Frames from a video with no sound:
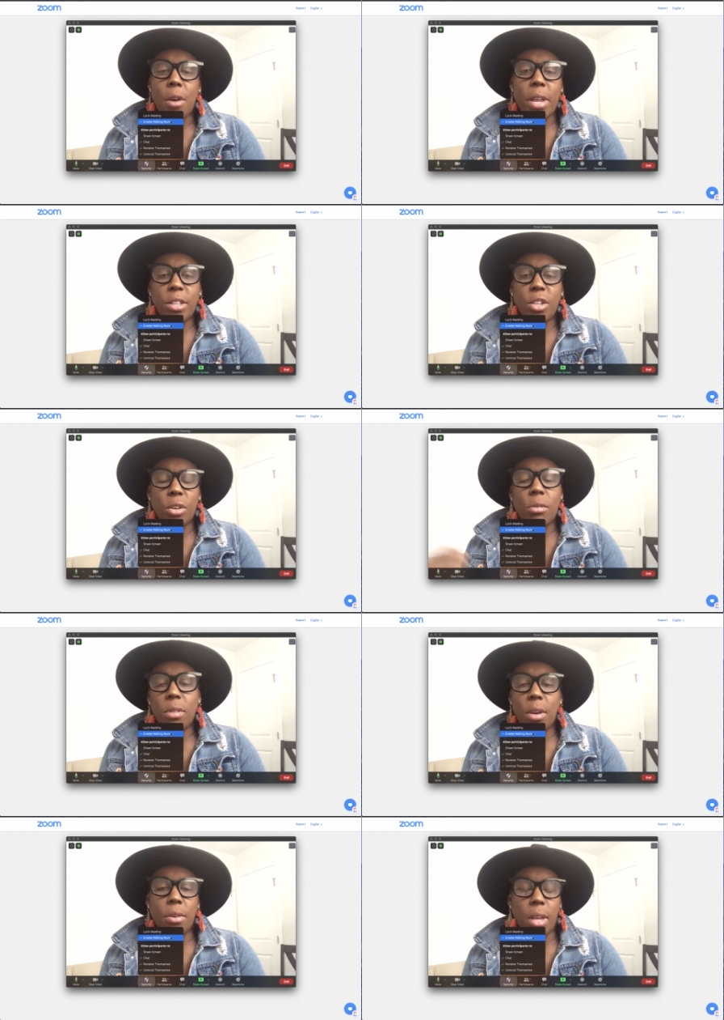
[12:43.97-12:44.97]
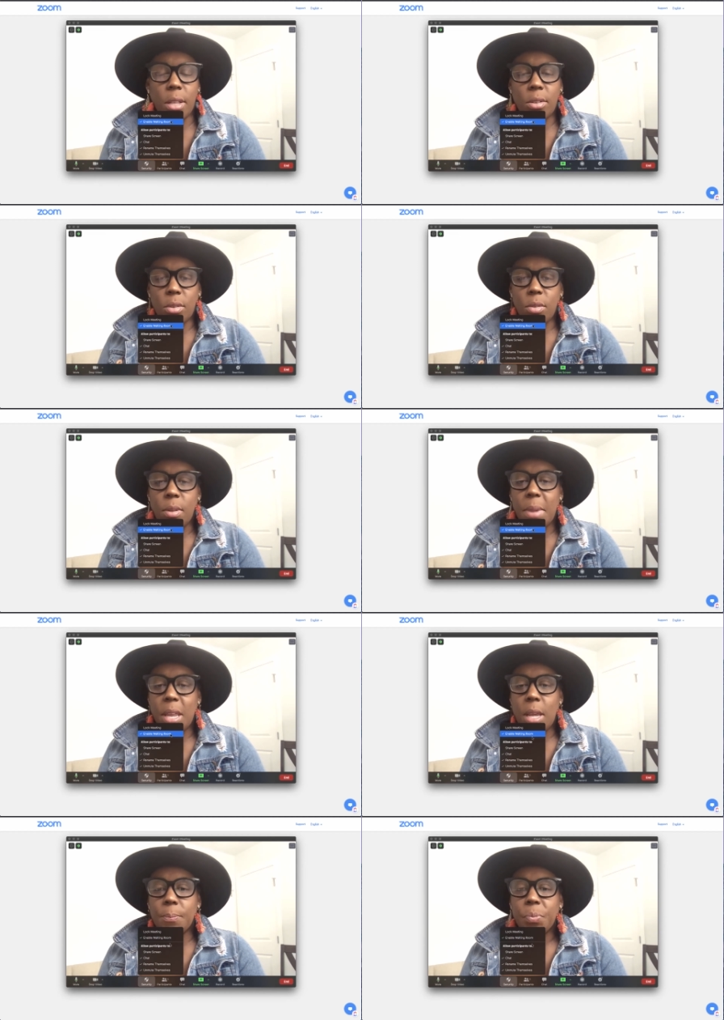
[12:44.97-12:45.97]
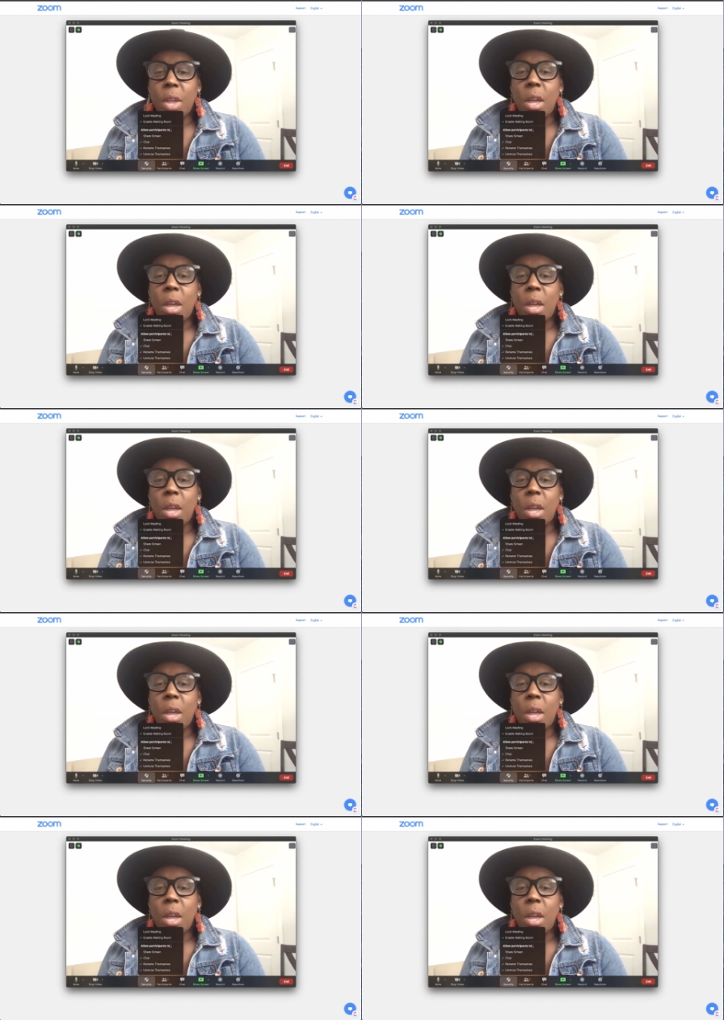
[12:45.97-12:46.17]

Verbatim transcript: are entered, they're into the meeting.